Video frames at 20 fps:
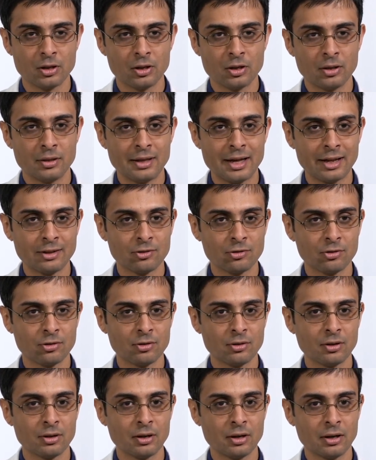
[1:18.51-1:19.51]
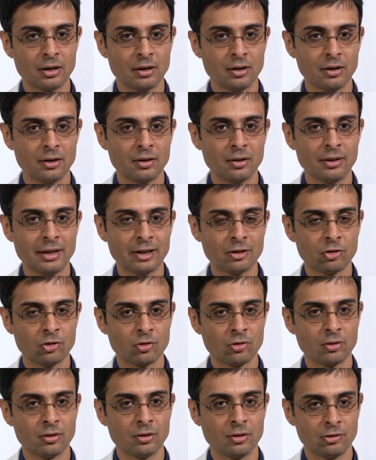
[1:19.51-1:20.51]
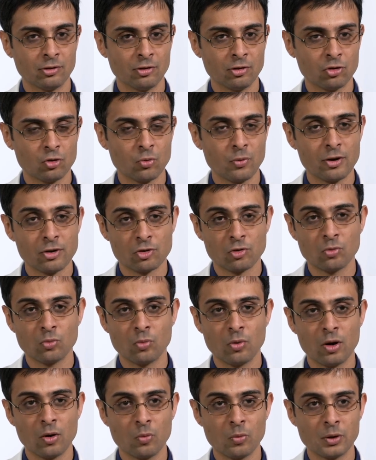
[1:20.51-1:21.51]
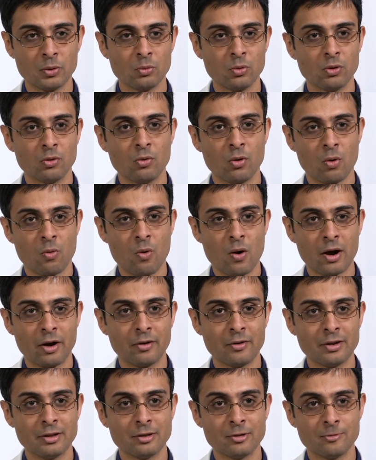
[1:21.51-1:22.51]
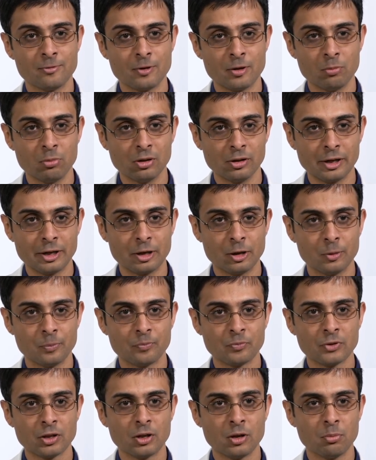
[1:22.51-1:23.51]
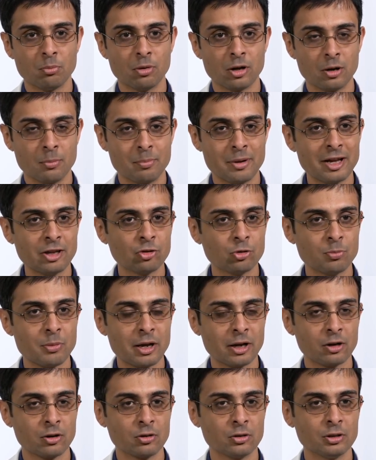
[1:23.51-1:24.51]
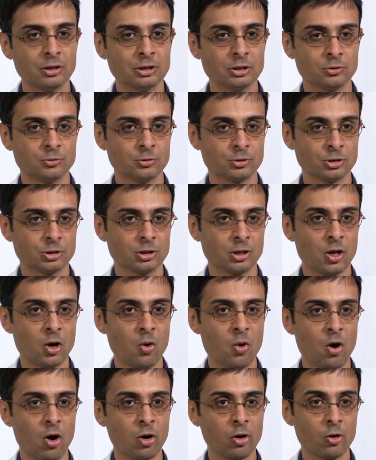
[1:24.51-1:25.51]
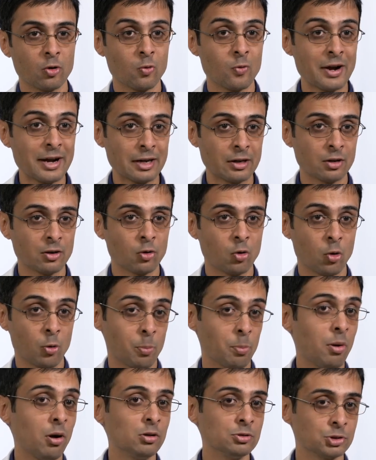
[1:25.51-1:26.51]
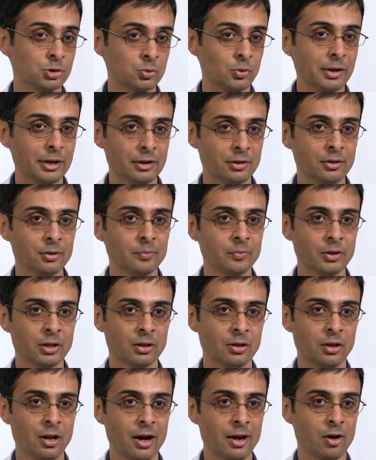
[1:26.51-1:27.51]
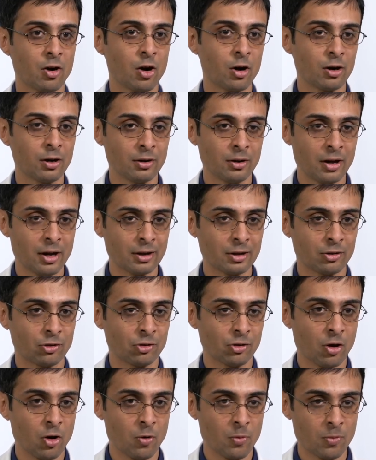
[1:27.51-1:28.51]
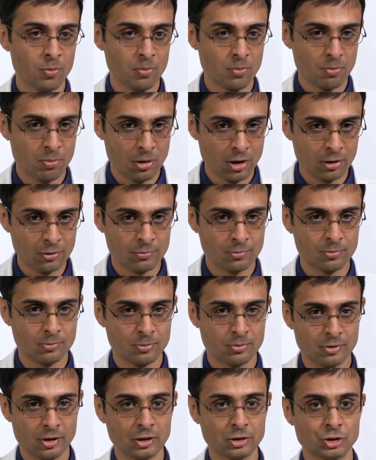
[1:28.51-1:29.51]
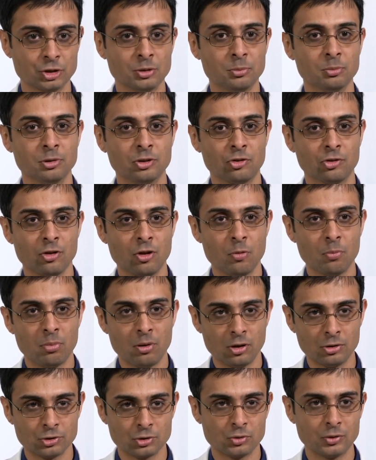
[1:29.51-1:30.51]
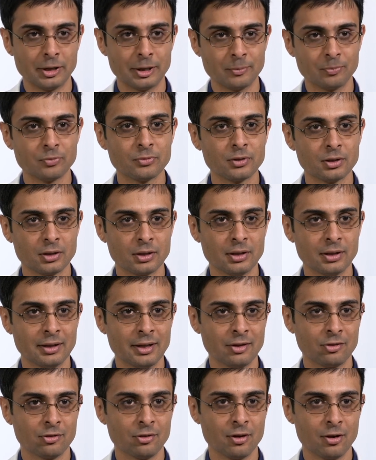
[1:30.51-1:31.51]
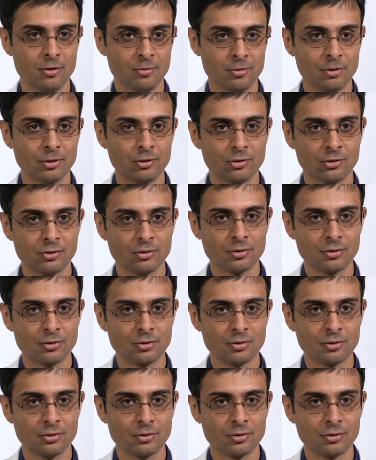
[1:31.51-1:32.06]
That's, uh, that's the situation where we would require a defibrillator. But a pacemaker is for slow heart rate or pulse rate, not, heart, not slow pump function but slow pulse rate, and that's the difference.